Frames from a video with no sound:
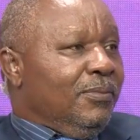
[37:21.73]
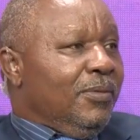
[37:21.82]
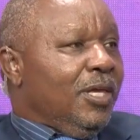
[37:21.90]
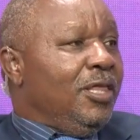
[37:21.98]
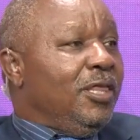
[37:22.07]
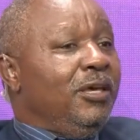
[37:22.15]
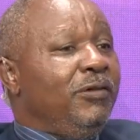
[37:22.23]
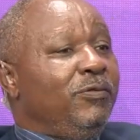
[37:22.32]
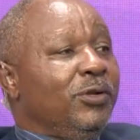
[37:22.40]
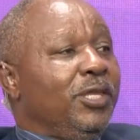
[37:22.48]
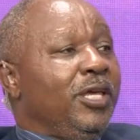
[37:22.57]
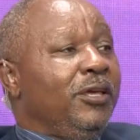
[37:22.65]
Therefore,
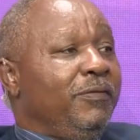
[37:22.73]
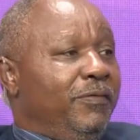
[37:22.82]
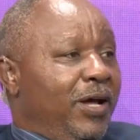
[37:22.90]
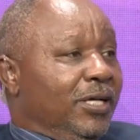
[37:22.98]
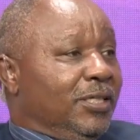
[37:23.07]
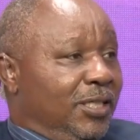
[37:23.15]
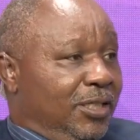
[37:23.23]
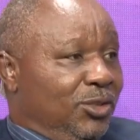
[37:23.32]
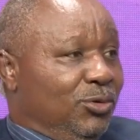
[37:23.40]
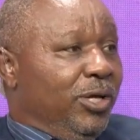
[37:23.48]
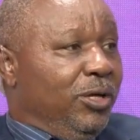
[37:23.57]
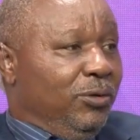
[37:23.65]
they have access
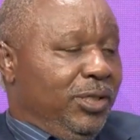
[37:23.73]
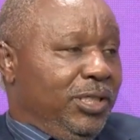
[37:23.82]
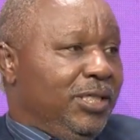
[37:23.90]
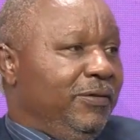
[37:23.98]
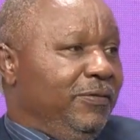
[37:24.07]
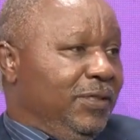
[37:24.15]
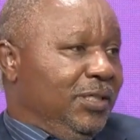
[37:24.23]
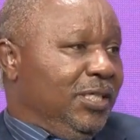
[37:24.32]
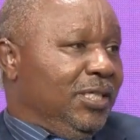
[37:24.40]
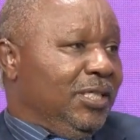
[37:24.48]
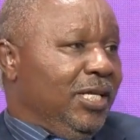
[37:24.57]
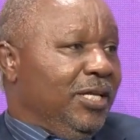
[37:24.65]
to healthy
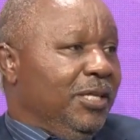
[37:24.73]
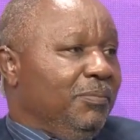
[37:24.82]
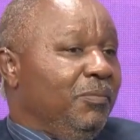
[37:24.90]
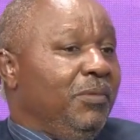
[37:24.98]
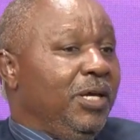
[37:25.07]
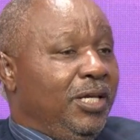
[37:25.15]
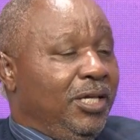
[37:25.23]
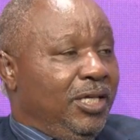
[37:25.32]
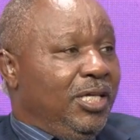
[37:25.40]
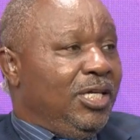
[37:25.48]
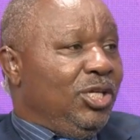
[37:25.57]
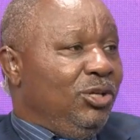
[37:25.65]
services. I think many
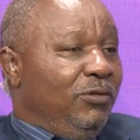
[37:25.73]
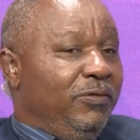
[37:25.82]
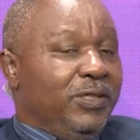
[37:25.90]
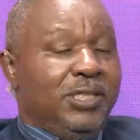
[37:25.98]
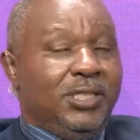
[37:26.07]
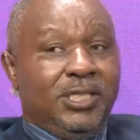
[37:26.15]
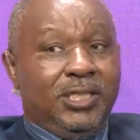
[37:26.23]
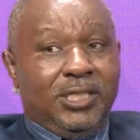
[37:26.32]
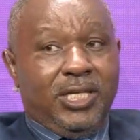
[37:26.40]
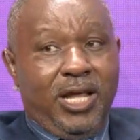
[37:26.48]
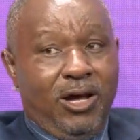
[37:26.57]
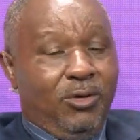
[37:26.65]
universities
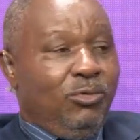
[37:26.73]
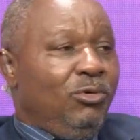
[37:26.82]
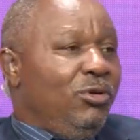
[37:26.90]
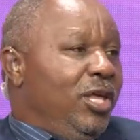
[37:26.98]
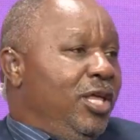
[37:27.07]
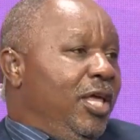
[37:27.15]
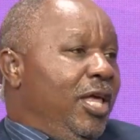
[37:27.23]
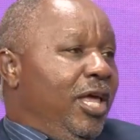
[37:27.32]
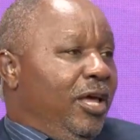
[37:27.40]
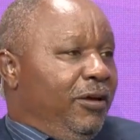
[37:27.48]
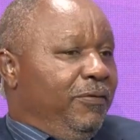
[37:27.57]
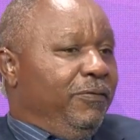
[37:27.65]
now
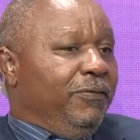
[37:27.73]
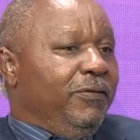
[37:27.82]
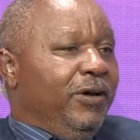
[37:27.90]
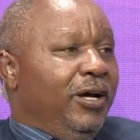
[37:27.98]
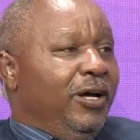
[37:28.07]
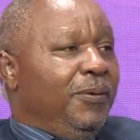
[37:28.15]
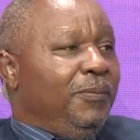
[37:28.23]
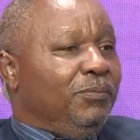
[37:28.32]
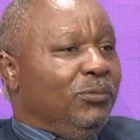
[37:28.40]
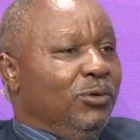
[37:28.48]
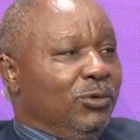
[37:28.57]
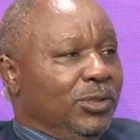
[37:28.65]
have
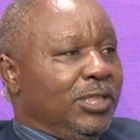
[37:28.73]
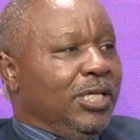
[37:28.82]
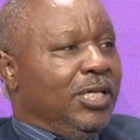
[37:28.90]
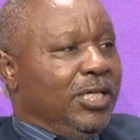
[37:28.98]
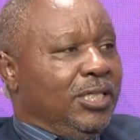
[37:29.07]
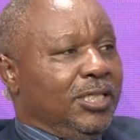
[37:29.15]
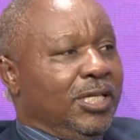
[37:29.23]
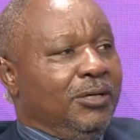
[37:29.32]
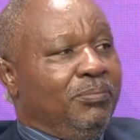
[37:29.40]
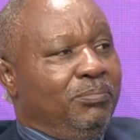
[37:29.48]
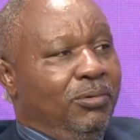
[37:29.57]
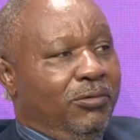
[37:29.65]
those centers that
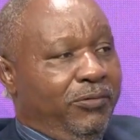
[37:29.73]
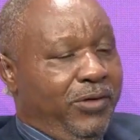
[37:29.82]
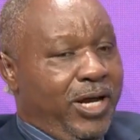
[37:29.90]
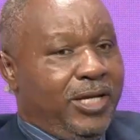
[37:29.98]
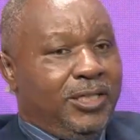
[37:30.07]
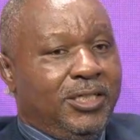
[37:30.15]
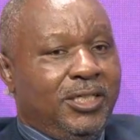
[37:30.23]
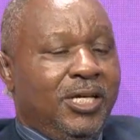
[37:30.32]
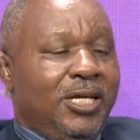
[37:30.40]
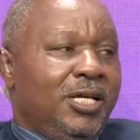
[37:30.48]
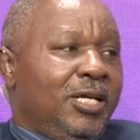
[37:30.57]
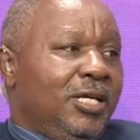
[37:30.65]
provide
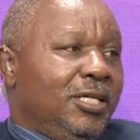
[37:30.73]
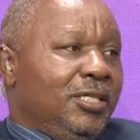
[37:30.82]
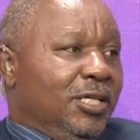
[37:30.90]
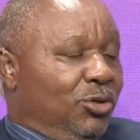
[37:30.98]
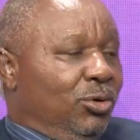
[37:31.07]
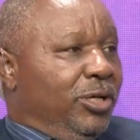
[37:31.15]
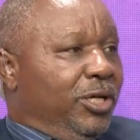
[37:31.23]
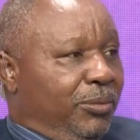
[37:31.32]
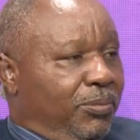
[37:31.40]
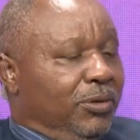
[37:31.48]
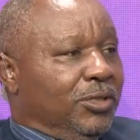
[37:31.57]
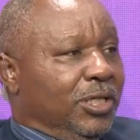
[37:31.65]
sexual and
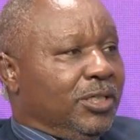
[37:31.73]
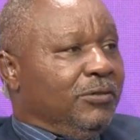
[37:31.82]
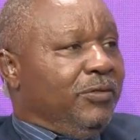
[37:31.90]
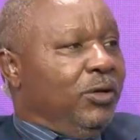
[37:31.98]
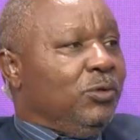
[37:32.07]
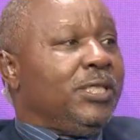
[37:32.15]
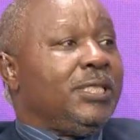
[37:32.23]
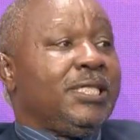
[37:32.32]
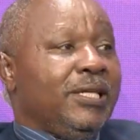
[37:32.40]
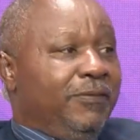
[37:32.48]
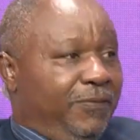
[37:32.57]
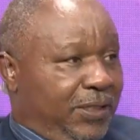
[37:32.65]
reproductive health
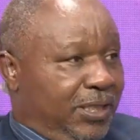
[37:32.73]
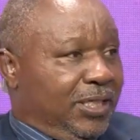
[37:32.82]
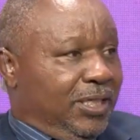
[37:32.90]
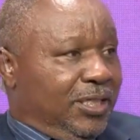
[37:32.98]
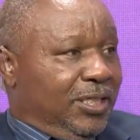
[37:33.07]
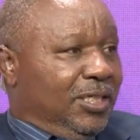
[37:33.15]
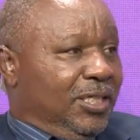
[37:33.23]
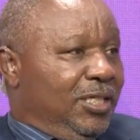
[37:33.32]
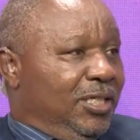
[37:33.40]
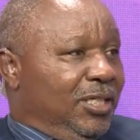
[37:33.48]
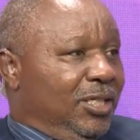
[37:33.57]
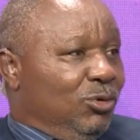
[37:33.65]
services,
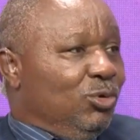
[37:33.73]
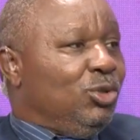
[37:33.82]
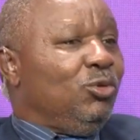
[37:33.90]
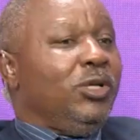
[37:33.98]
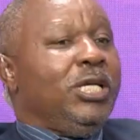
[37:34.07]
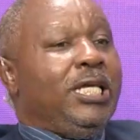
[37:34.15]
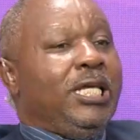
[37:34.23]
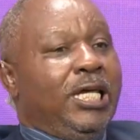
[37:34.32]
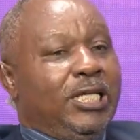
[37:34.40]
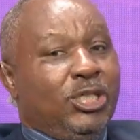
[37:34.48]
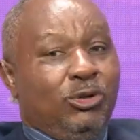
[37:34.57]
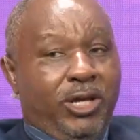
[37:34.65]
not only
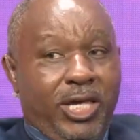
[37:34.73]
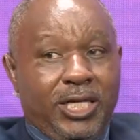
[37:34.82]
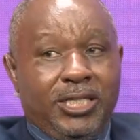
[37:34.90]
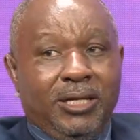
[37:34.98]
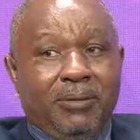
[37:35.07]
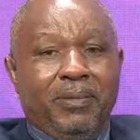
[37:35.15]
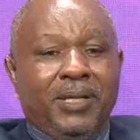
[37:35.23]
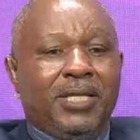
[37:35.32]
education, but the